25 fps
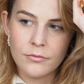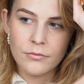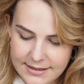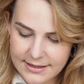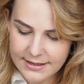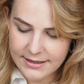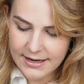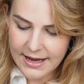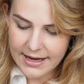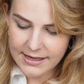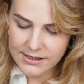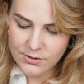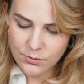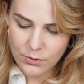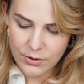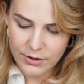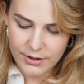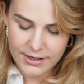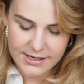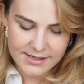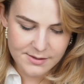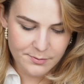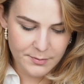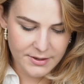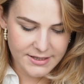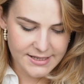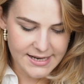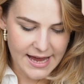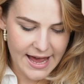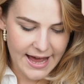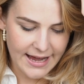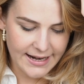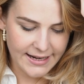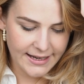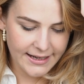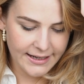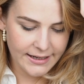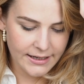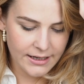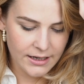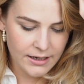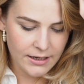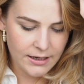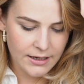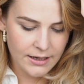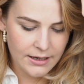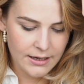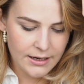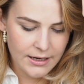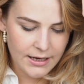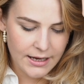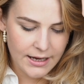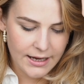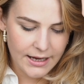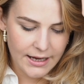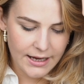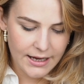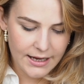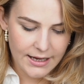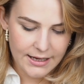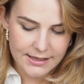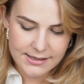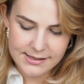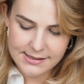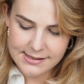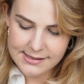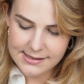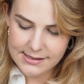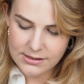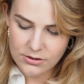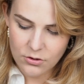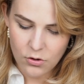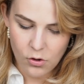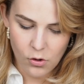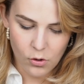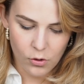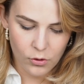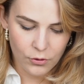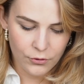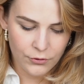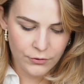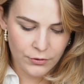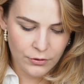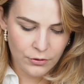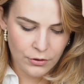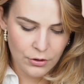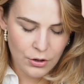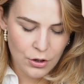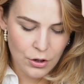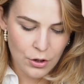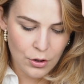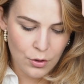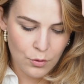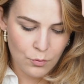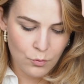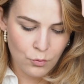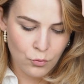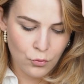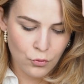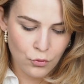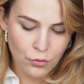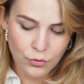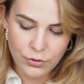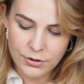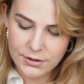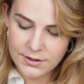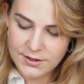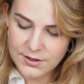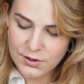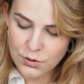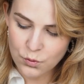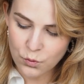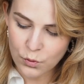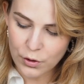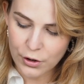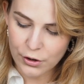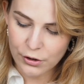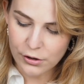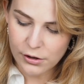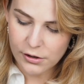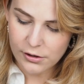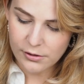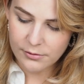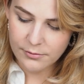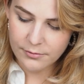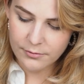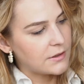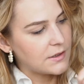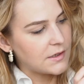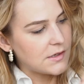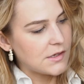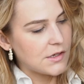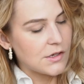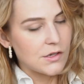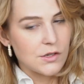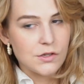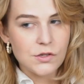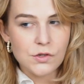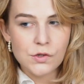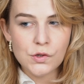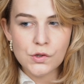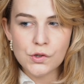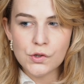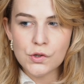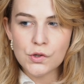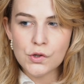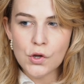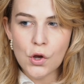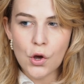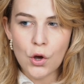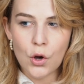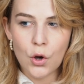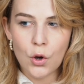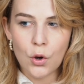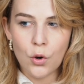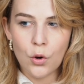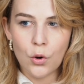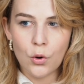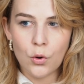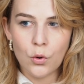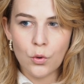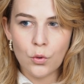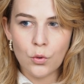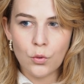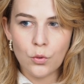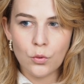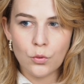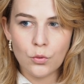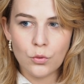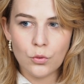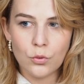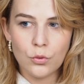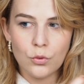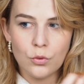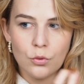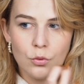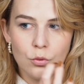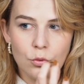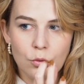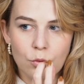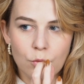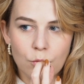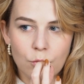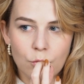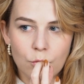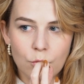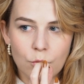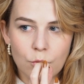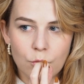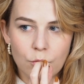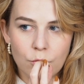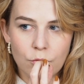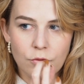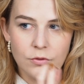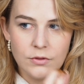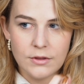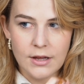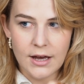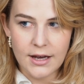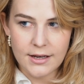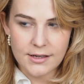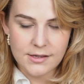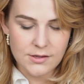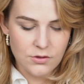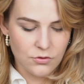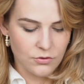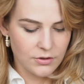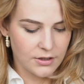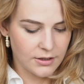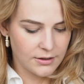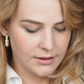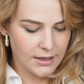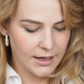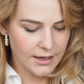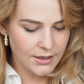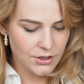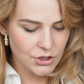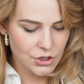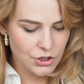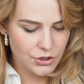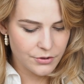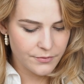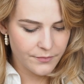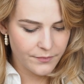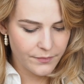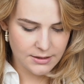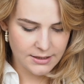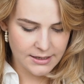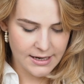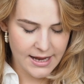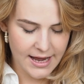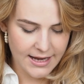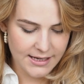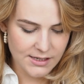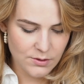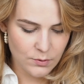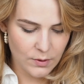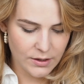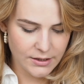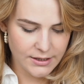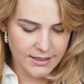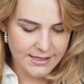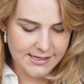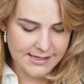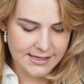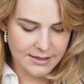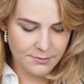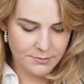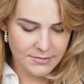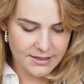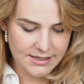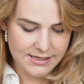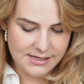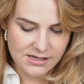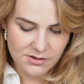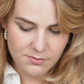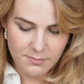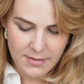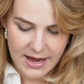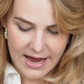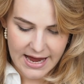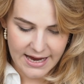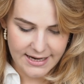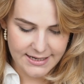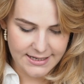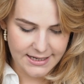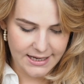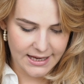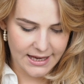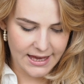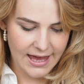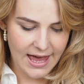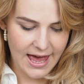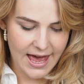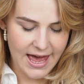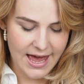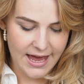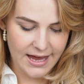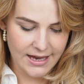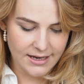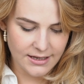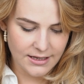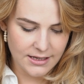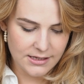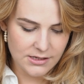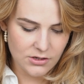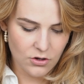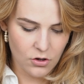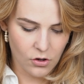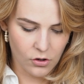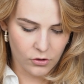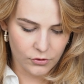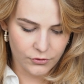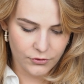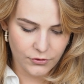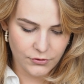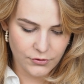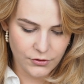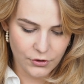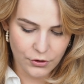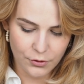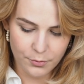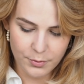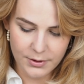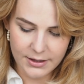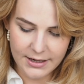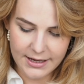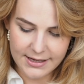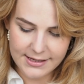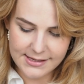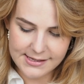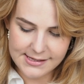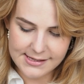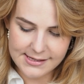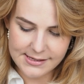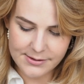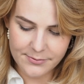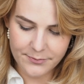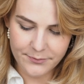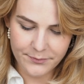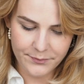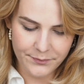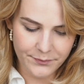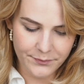The next one is Metallic. It's called Moon Swirl. This is so nice to the touch. The next one is Seamless Matte again. It's called Turbulence.